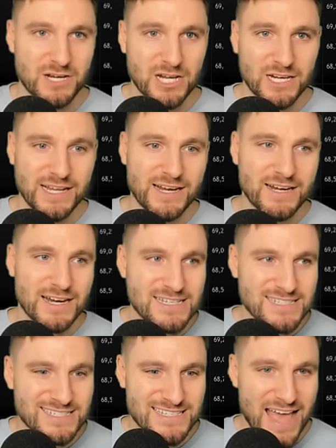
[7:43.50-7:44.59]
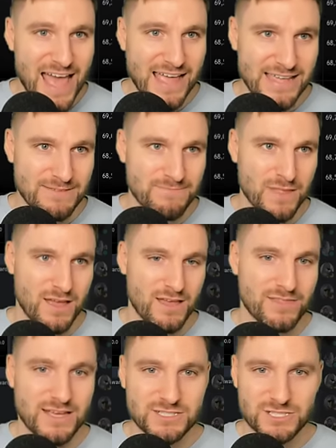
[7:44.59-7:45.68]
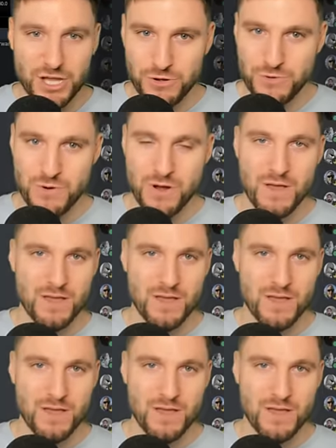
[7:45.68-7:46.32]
clear as day. There's no